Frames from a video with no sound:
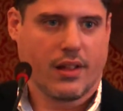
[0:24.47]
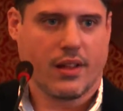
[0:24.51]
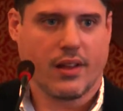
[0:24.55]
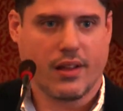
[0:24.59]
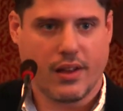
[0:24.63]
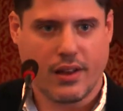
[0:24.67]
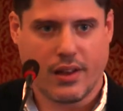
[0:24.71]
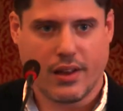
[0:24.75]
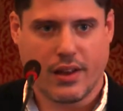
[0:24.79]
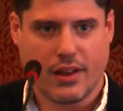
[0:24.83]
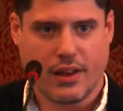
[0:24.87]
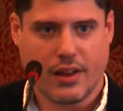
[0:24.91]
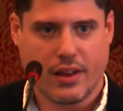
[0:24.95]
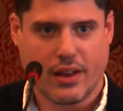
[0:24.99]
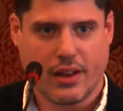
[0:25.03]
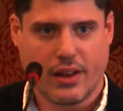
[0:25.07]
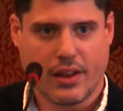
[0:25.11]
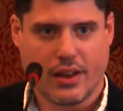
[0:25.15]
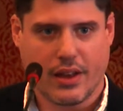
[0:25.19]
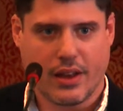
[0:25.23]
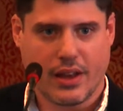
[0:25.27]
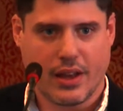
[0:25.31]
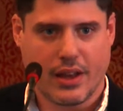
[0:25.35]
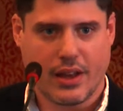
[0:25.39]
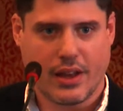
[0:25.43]

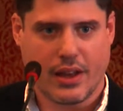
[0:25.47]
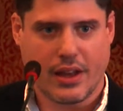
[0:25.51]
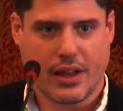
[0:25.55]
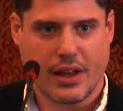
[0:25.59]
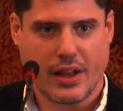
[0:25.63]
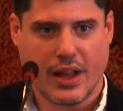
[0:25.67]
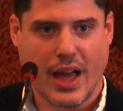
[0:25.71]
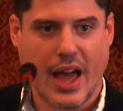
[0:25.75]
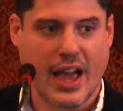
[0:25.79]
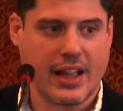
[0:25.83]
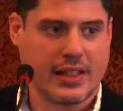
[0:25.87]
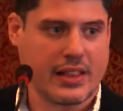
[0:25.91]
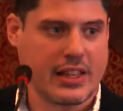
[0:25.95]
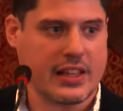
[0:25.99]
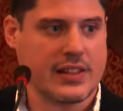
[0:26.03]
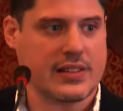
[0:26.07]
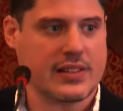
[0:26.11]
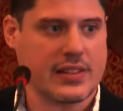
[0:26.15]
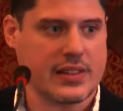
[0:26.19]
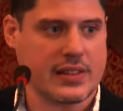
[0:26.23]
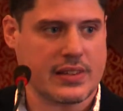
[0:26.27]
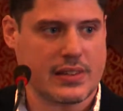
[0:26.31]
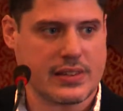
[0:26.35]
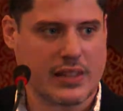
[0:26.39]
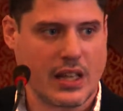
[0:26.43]
IT
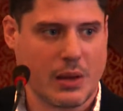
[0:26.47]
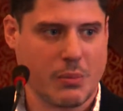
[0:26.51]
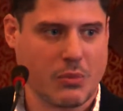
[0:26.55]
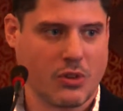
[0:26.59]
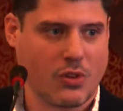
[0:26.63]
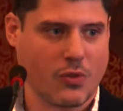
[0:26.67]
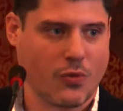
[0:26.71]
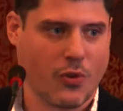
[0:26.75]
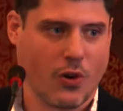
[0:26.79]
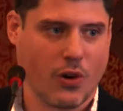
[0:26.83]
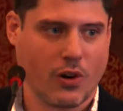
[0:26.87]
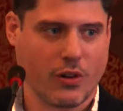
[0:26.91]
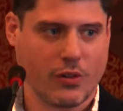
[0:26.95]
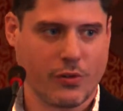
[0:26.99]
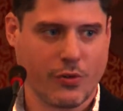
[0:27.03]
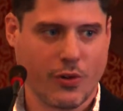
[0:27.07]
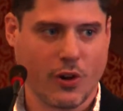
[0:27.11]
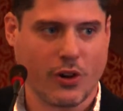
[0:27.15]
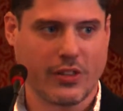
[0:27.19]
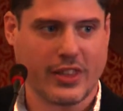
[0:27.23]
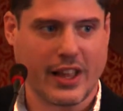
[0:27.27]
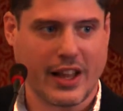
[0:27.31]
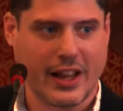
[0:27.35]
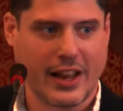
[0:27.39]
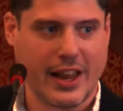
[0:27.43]
systems for
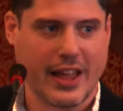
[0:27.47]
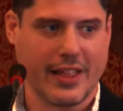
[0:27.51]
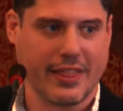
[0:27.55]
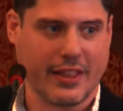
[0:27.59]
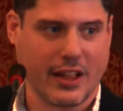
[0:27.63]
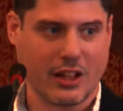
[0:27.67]
their land